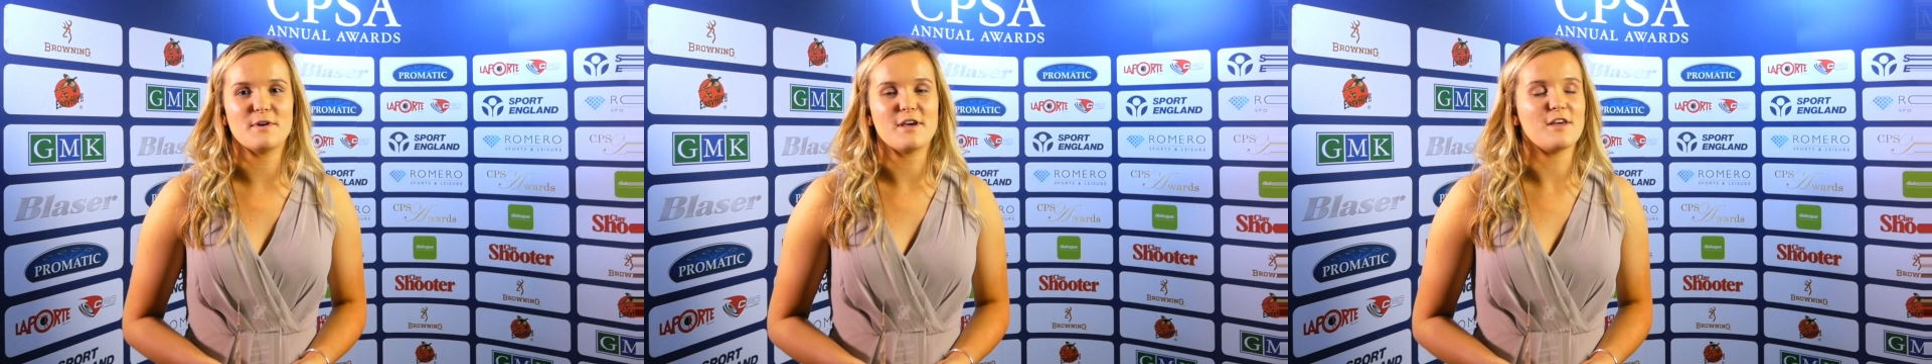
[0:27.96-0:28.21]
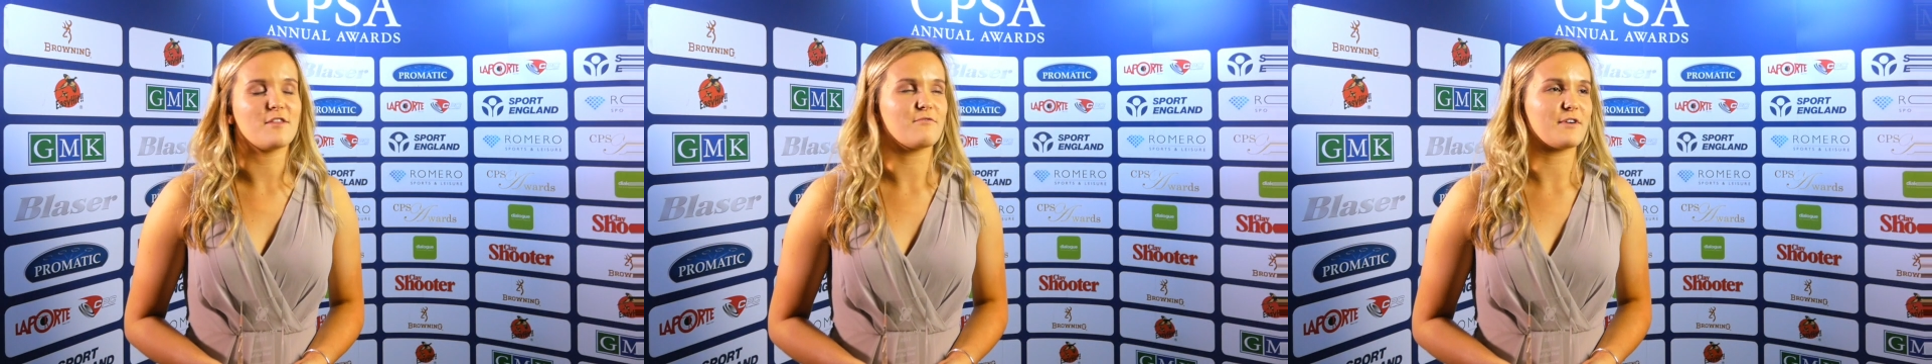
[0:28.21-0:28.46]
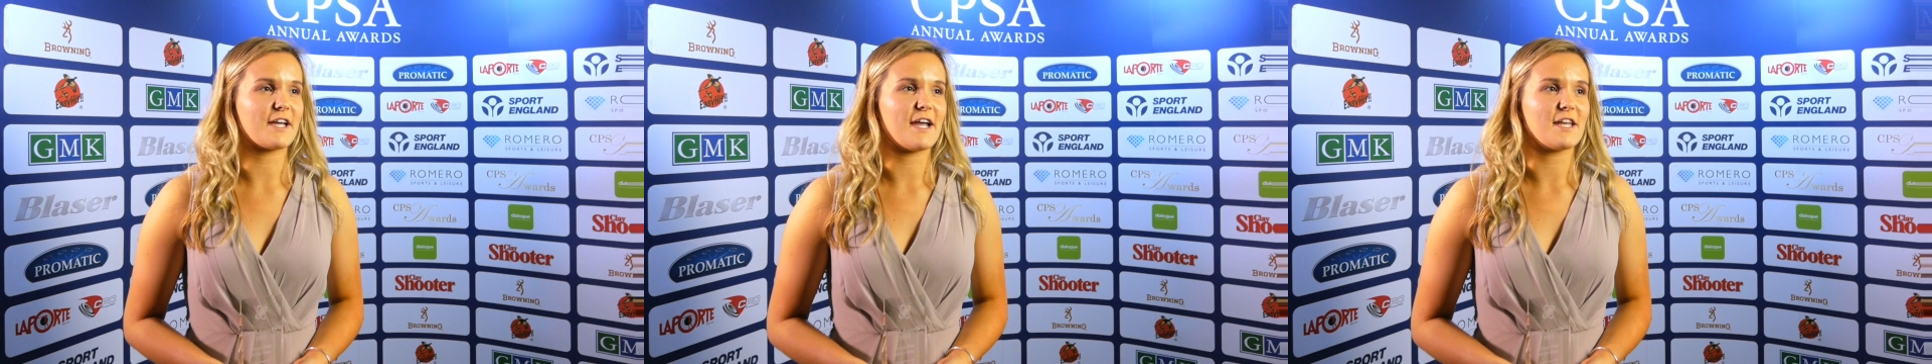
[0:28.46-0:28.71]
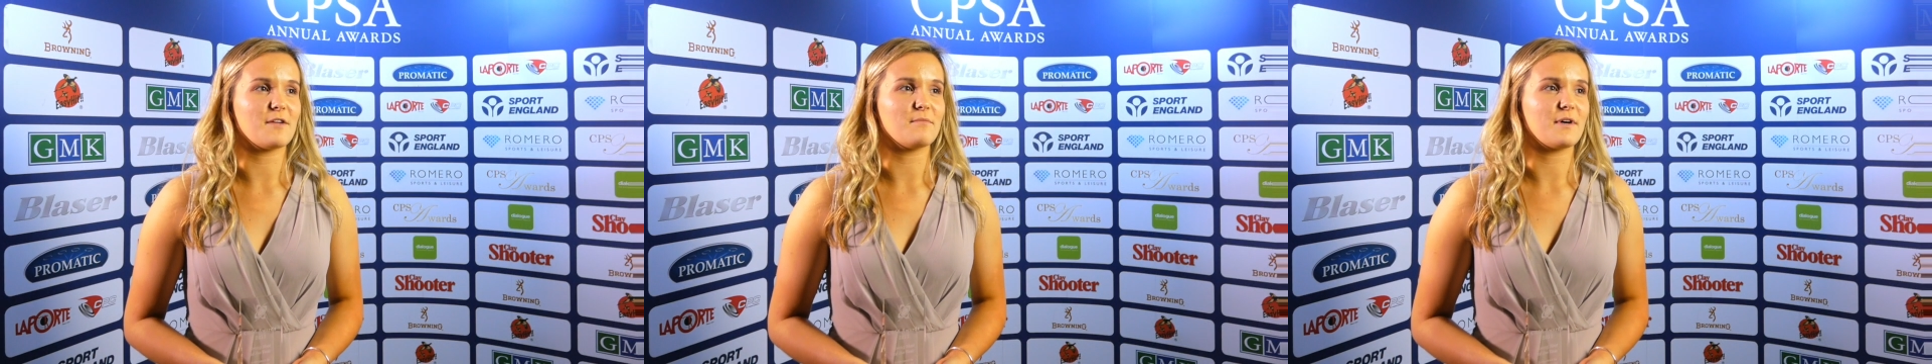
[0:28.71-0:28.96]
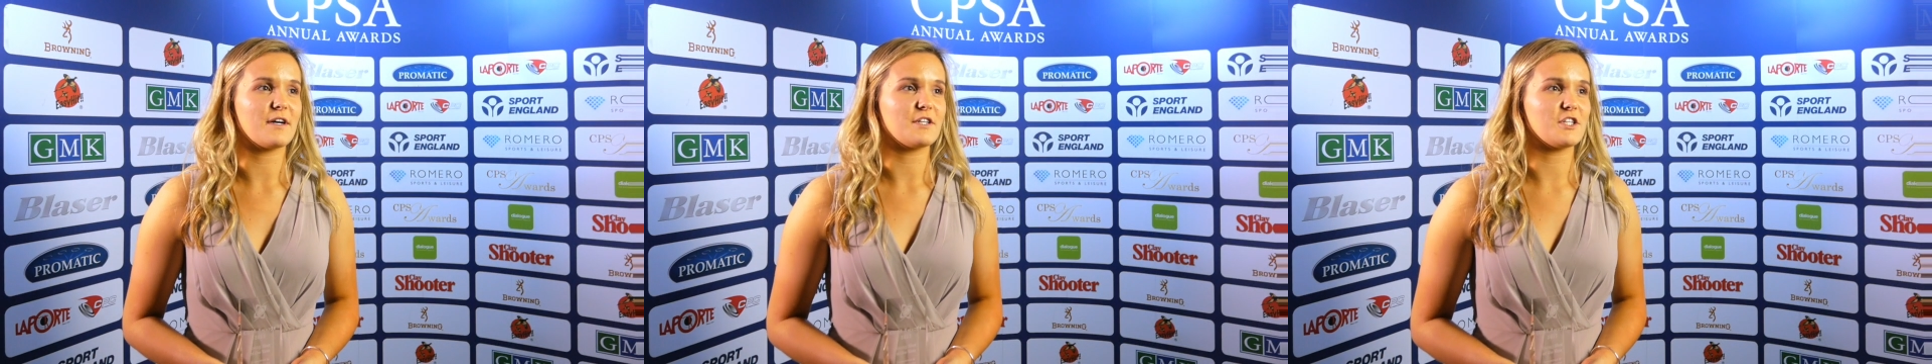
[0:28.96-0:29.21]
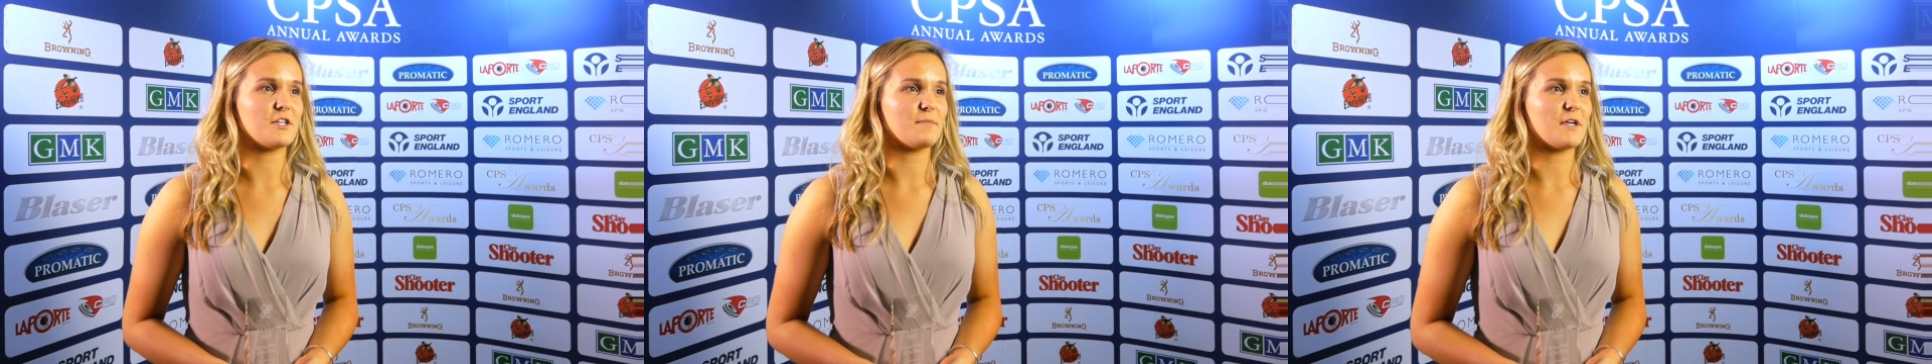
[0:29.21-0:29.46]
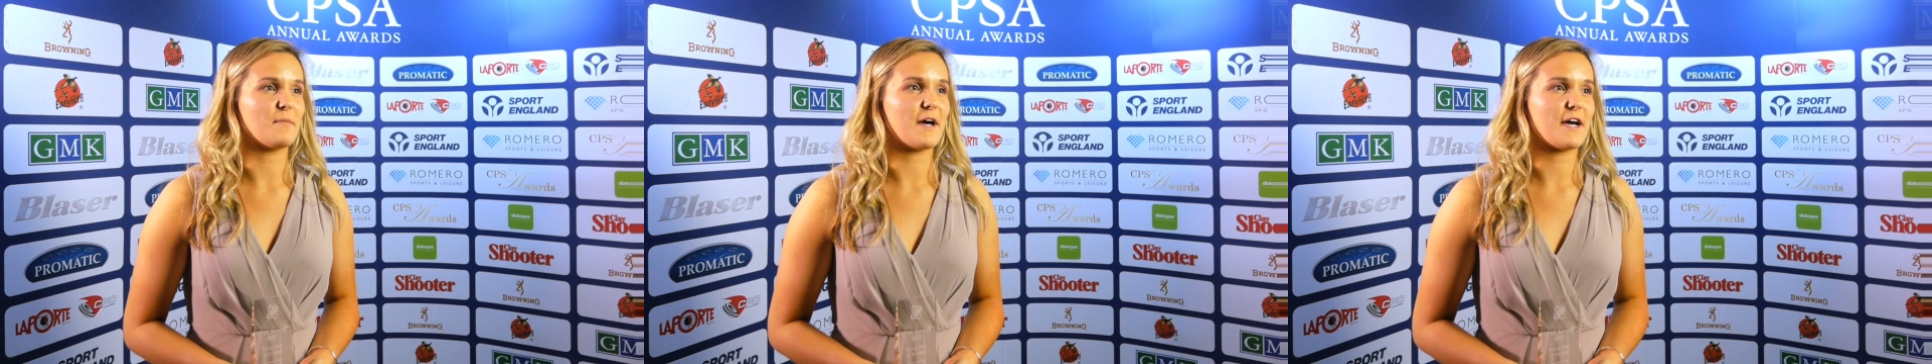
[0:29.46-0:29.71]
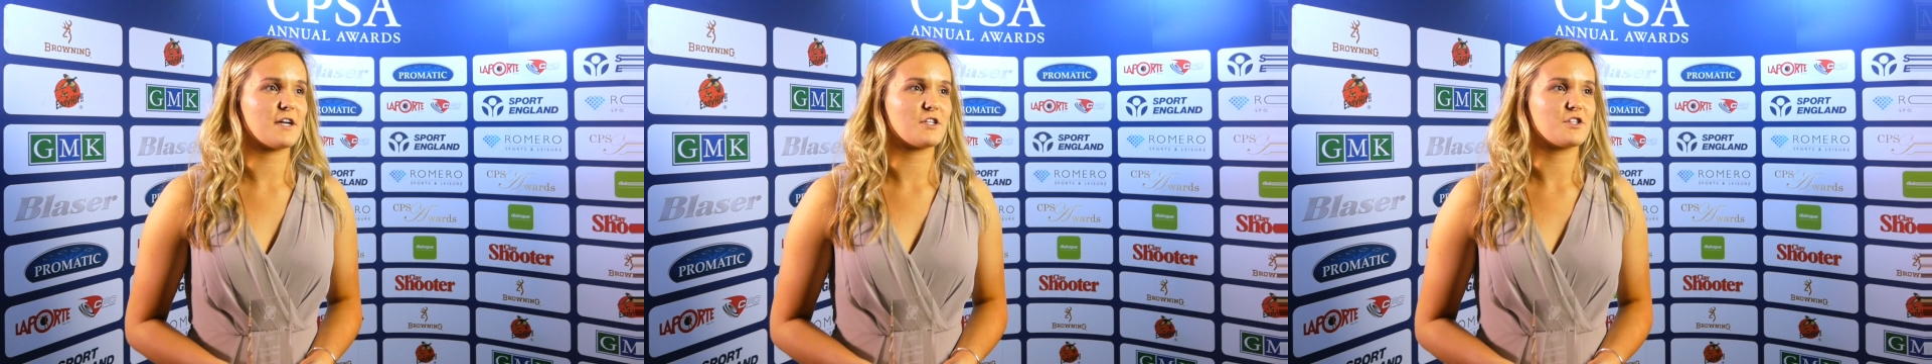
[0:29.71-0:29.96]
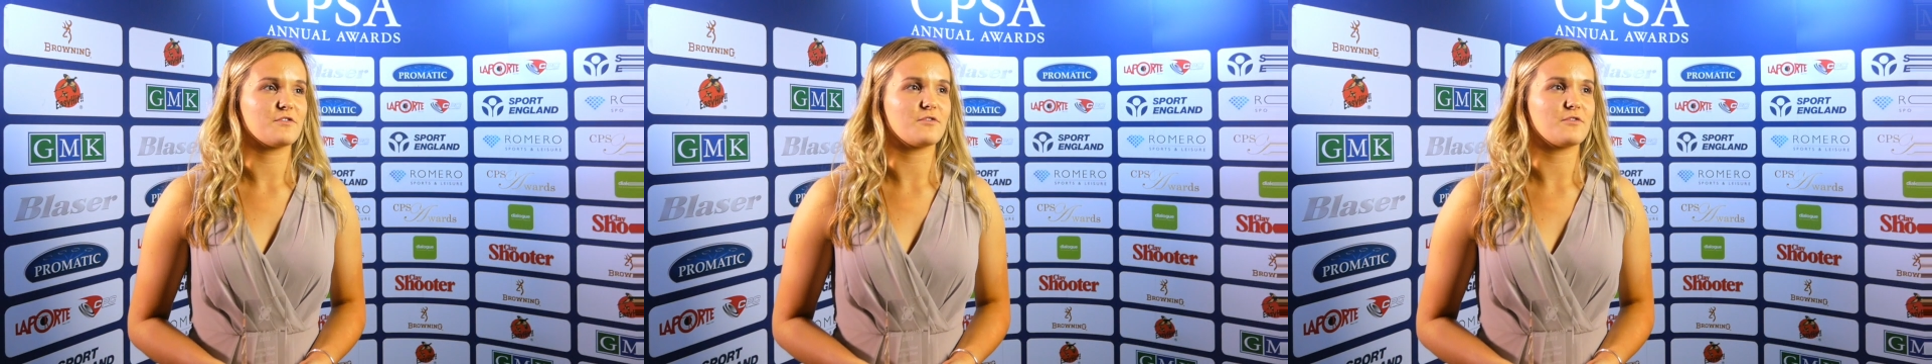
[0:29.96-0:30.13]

with regaining my GB badge